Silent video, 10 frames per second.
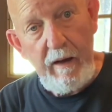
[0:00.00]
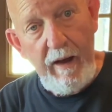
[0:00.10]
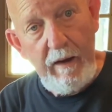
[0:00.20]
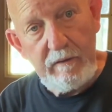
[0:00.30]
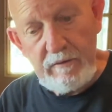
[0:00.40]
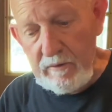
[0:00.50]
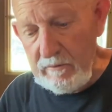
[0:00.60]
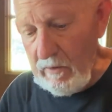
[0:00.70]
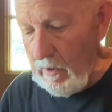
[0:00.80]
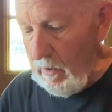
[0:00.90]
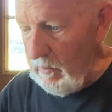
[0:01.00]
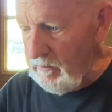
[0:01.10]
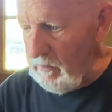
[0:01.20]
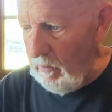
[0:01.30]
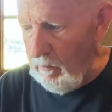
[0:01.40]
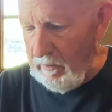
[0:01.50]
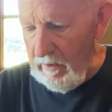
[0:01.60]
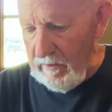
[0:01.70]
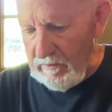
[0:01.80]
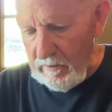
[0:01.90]
ounces. So it
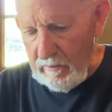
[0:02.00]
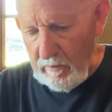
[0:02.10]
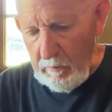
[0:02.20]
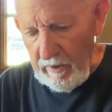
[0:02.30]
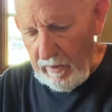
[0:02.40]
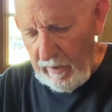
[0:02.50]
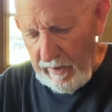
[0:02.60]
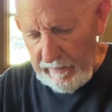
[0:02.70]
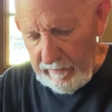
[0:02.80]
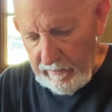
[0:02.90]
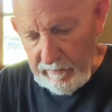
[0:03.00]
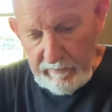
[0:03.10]
is a little bit lighter